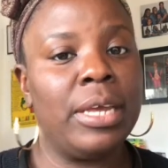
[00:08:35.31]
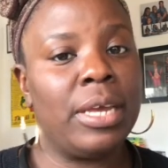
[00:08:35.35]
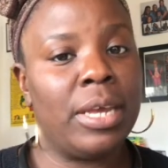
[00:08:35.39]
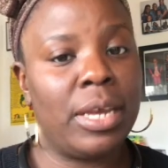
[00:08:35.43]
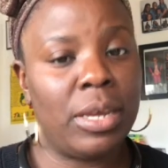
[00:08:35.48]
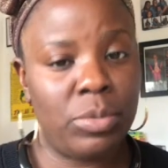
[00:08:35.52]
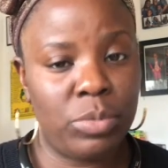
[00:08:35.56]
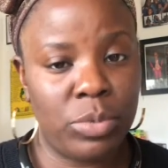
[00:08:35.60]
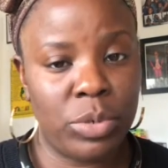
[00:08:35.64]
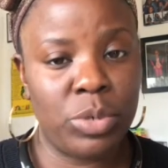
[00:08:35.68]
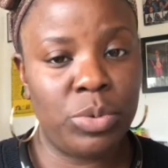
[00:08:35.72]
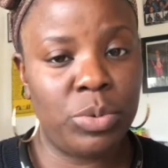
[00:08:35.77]
I
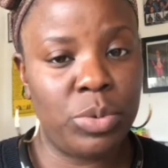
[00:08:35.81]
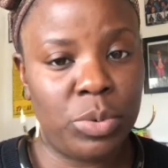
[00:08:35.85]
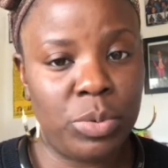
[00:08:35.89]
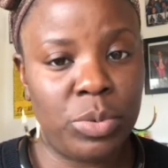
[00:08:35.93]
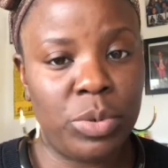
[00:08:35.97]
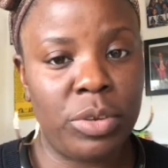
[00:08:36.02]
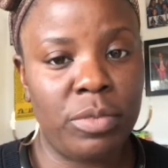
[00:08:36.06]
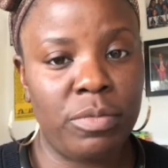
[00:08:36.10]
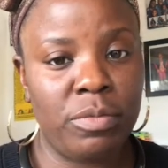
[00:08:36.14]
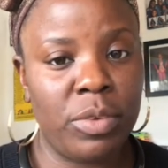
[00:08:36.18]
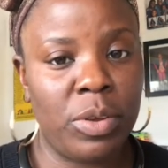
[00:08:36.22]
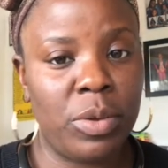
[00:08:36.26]
wish we
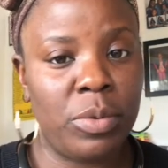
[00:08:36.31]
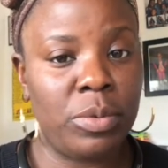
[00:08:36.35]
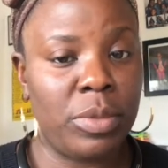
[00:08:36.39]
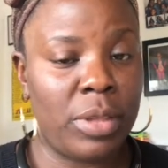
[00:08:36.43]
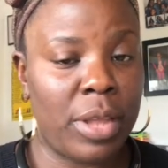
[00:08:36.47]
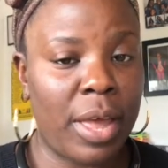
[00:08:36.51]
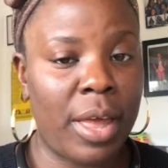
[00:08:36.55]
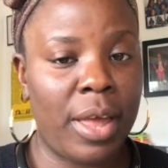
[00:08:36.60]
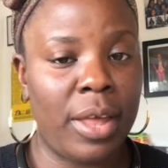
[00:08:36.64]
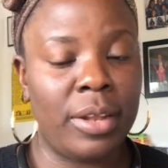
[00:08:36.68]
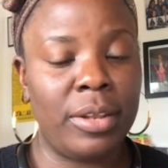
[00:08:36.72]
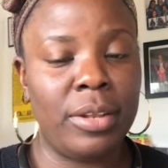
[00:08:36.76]
would have known
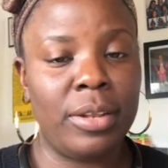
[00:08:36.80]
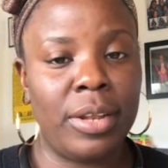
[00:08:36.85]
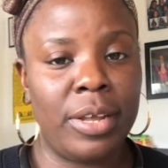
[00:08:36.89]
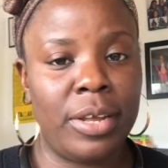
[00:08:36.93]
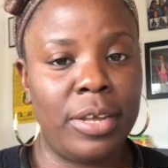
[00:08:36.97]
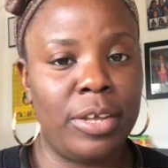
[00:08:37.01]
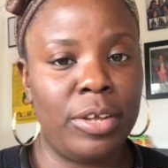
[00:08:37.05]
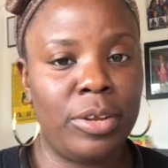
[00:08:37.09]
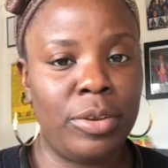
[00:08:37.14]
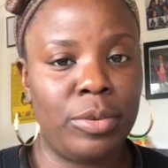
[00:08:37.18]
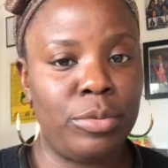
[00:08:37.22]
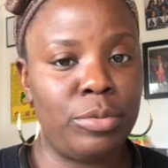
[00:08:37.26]
that,
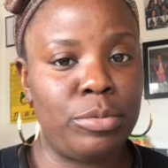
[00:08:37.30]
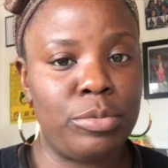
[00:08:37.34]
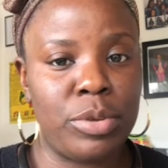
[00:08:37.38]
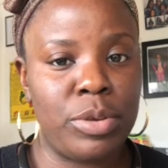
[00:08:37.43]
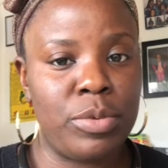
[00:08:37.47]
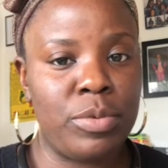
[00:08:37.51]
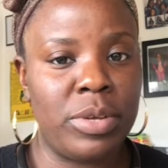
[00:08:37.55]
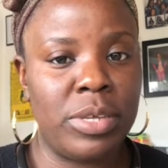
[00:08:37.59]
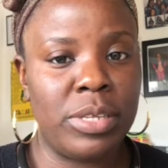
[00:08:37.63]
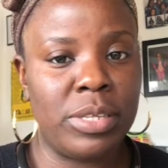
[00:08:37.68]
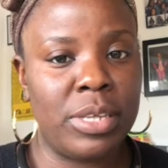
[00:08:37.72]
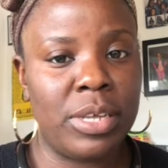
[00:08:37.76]
like, 3
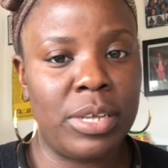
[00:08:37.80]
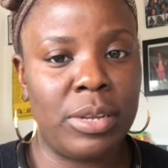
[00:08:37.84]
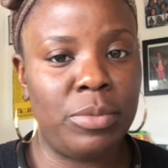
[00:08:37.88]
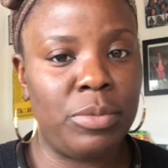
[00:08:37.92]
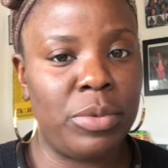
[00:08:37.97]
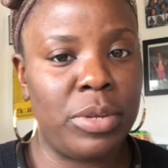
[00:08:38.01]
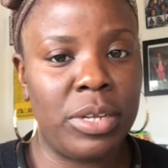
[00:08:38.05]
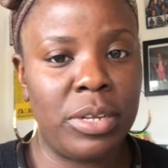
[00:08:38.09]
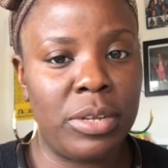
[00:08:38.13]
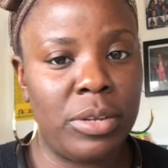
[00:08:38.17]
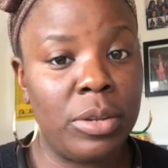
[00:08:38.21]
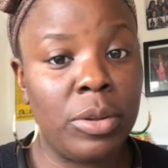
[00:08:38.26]
weeks in,
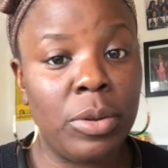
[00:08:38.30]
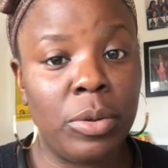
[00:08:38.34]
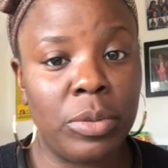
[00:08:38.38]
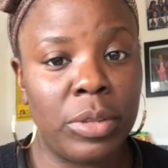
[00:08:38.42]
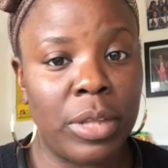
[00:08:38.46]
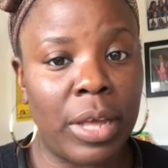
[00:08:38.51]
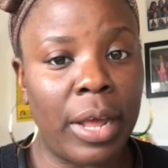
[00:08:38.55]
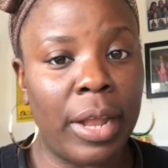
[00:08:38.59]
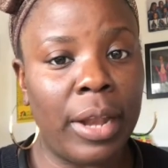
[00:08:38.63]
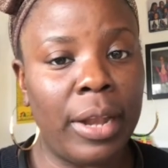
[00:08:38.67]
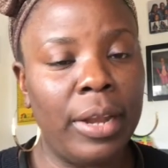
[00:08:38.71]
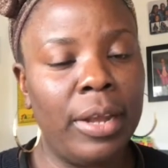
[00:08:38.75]
we didn't know
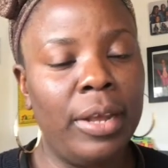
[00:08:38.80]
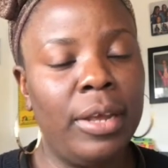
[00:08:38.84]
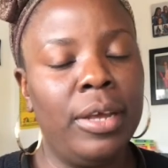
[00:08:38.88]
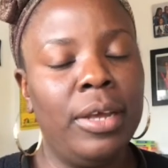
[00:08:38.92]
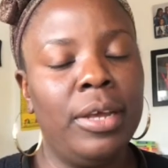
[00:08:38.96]
that.